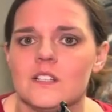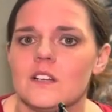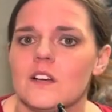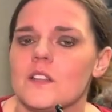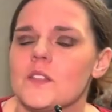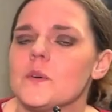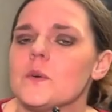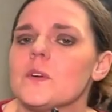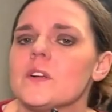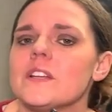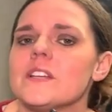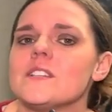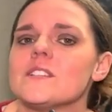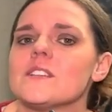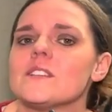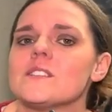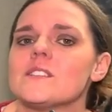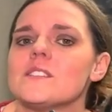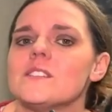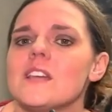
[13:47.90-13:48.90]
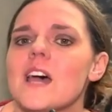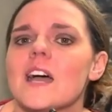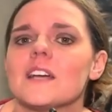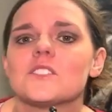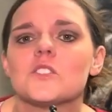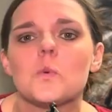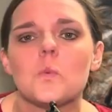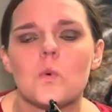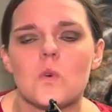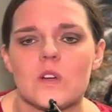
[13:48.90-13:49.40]
Authorities
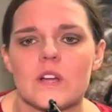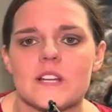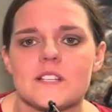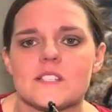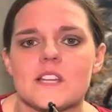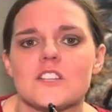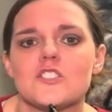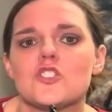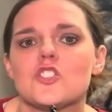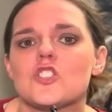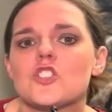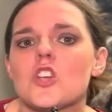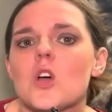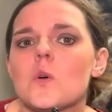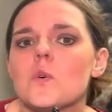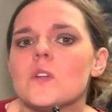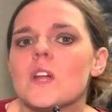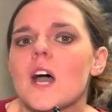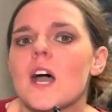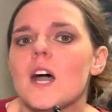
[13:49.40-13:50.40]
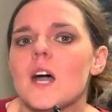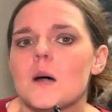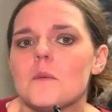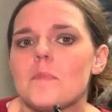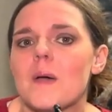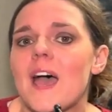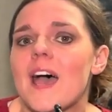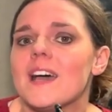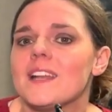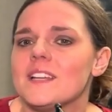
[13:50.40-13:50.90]
snagged a warrant and showed up
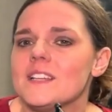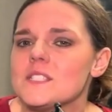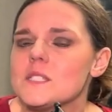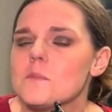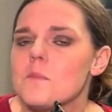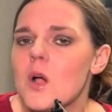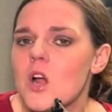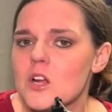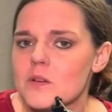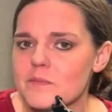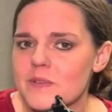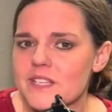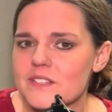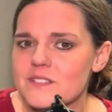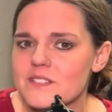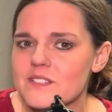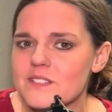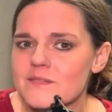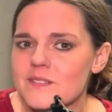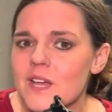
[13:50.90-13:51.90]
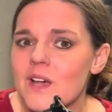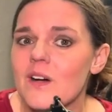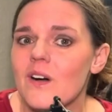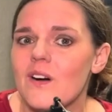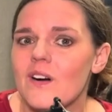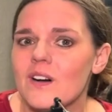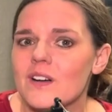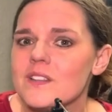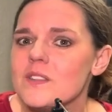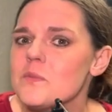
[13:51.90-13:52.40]
at his apartment
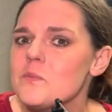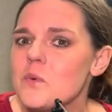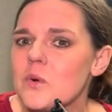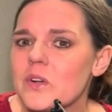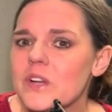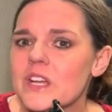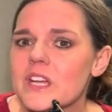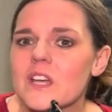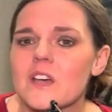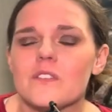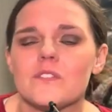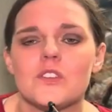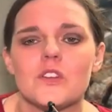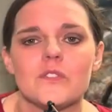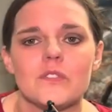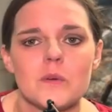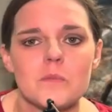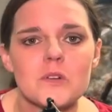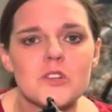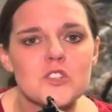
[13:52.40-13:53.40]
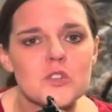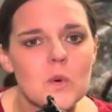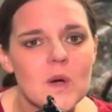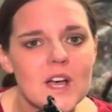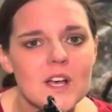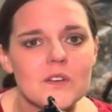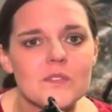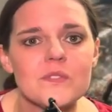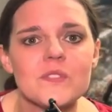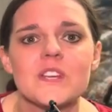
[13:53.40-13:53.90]
on the morning of November
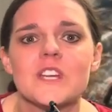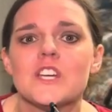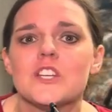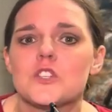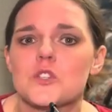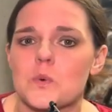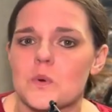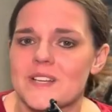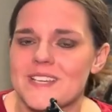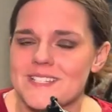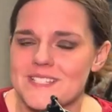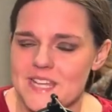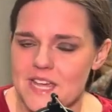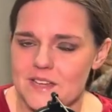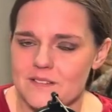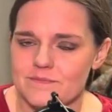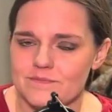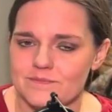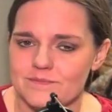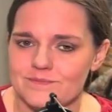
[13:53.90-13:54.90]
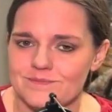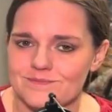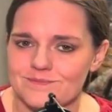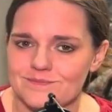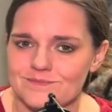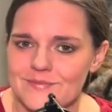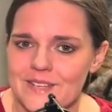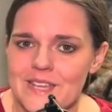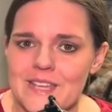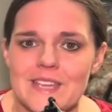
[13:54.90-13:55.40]
twelfth, twenty ten.
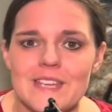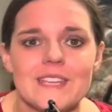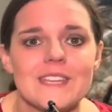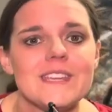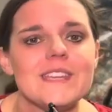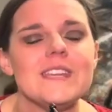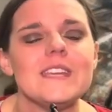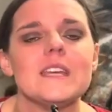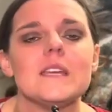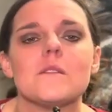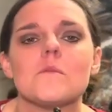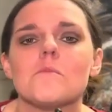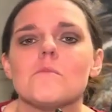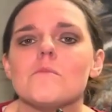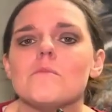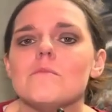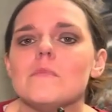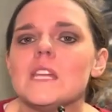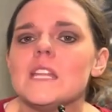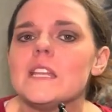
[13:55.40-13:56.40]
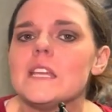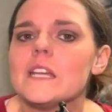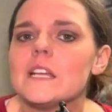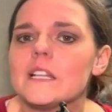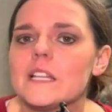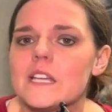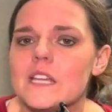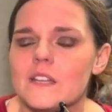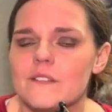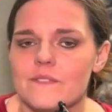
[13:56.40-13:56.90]
He
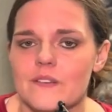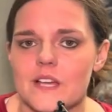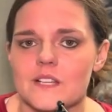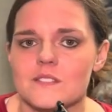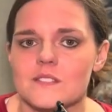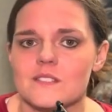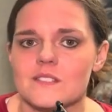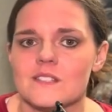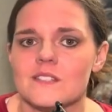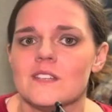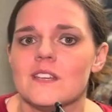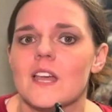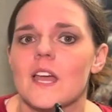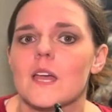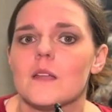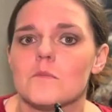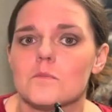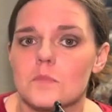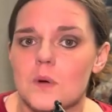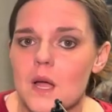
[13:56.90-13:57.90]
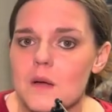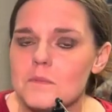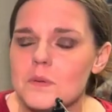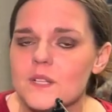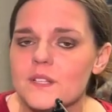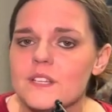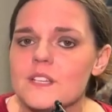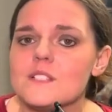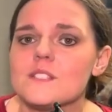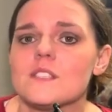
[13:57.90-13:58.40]
immediately confessed and brought
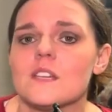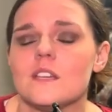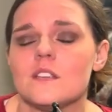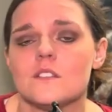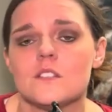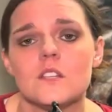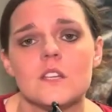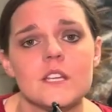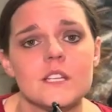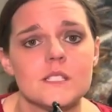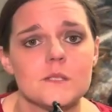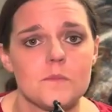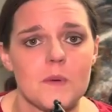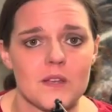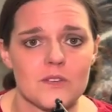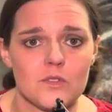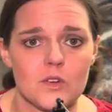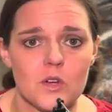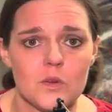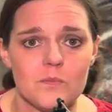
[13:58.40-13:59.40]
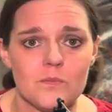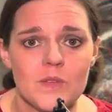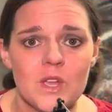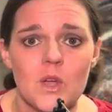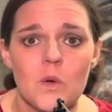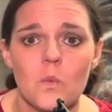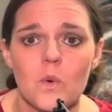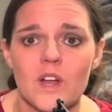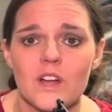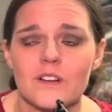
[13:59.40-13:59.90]
police into his bedroom,
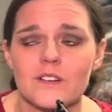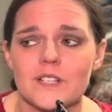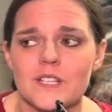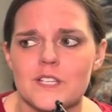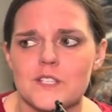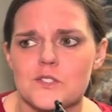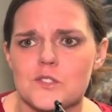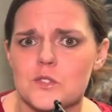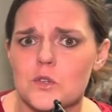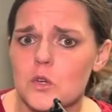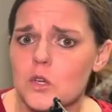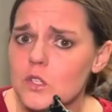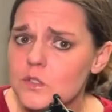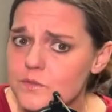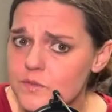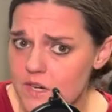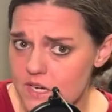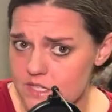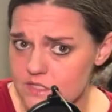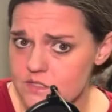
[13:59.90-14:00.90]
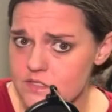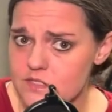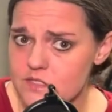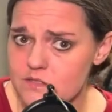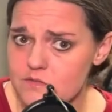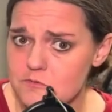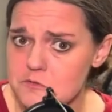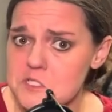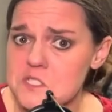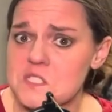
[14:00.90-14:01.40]
where his girlfriend
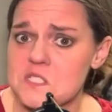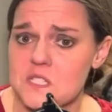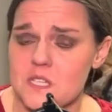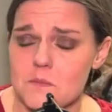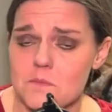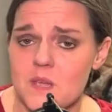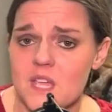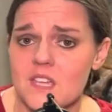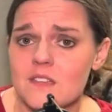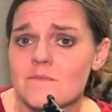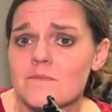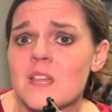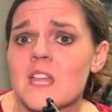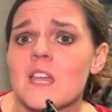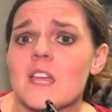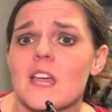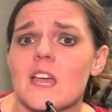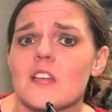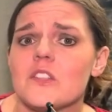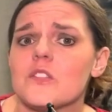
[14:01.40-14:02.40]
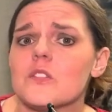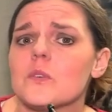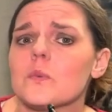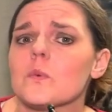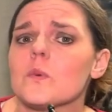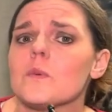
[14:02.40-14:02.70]
was sleeping, and the